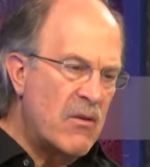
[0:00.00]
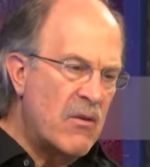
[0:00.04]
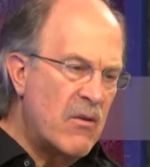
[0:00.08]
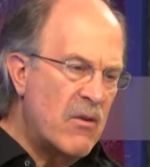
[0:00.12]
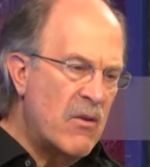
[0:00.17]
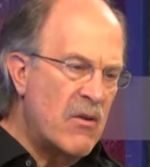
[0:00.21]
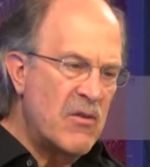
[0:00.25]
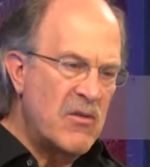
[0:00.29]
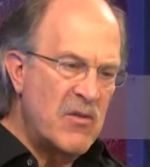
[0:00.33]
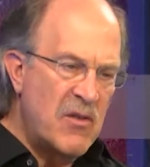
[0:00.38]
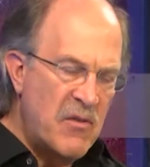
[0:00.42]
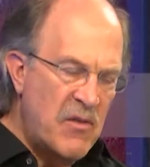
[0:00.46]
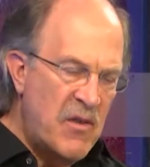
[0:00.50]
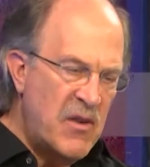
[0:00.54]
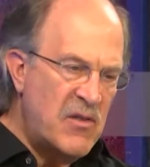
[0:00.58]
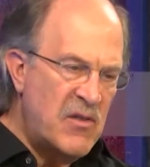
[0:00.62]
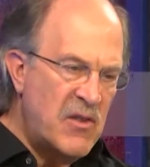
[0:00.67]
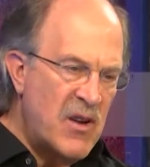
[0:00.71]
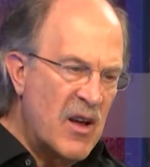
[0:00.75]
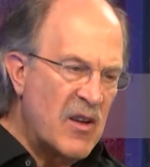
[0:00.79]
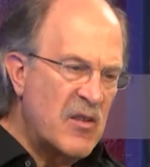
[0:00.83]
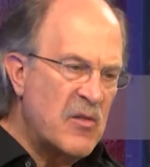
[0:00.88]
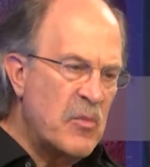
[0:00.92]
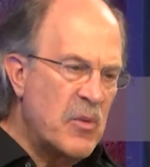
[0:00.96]
or
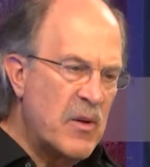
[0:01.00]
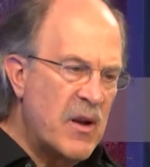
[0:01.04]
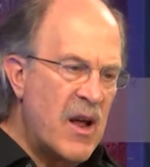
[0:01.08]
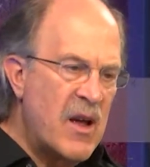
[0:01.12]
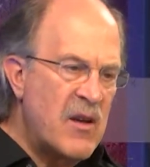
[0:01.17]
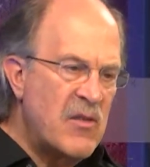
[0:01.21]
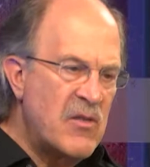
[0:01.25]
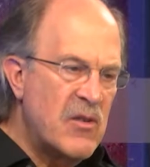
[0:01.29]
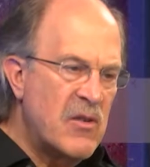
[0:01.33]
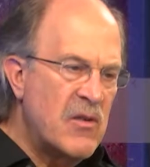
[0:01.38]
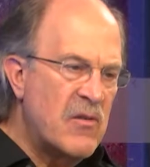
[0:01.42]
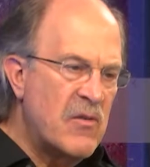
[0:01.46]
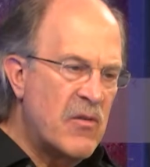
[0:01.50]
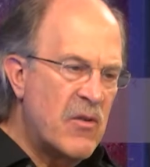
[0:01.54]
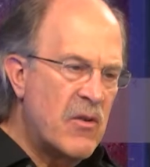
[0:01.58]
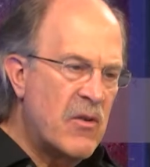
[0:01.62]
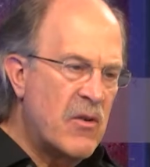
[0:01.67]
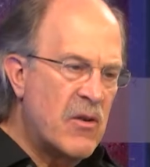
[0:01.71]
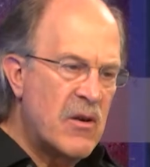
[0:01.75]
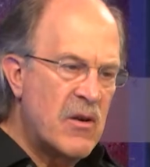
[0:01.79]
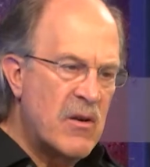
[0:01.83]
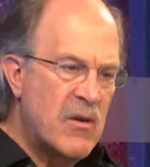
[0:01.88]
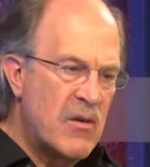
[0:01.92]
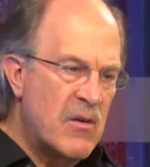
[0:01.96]
sufficient explanation
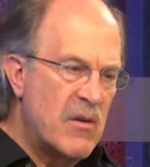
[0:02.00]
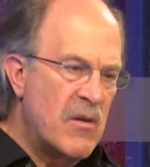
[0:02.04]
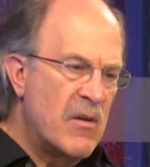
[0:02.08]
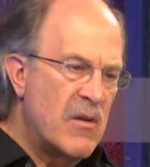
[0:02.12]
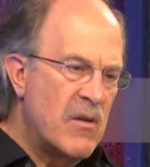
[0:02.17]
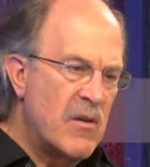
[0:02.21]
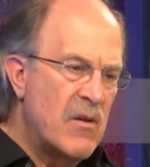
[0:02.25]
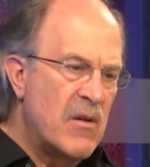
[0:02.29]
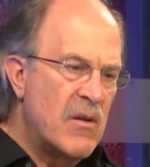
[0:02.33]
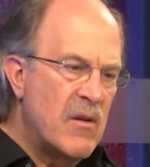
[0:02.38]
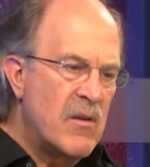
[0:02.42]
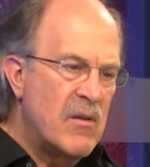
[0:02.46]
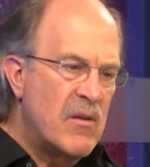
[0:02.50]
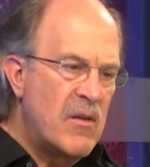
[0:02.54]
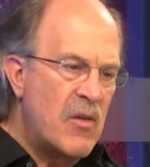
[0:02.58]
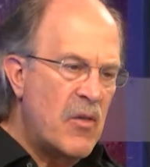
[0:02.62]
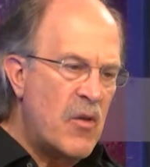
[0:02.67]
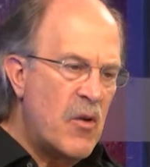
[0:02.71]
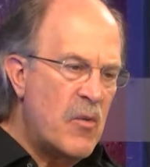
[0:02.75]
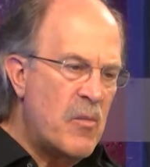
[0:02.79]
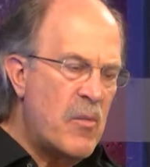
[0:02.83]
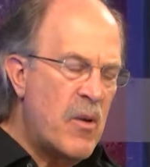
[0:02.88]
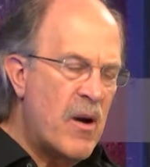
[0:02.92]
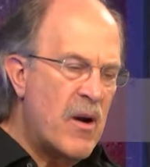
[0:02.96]
for the
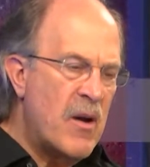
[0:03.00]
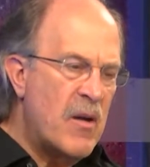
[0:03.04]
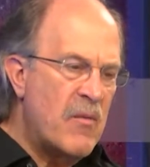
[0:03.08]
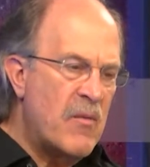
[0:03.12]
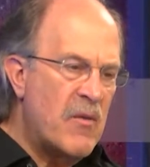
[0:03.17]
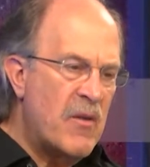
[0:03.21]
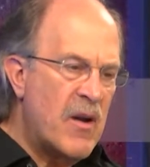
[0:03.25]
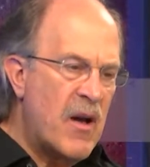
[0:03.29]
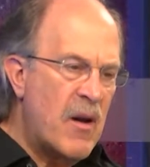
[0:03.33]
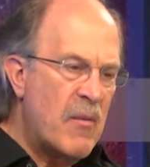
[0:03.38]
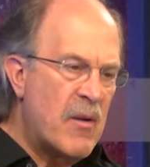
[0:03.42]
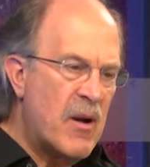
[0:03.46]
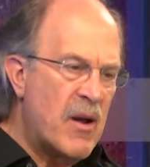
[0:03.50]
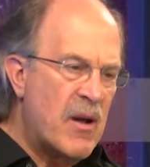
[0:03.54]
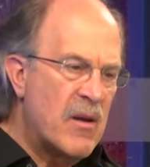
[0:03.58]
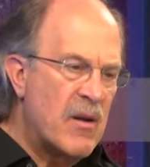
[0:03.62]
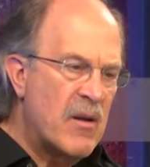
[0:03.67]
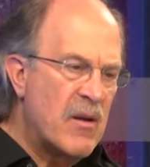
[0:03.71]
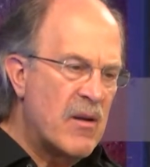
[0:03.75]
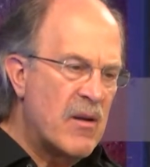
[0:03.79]
third-party phenomenon.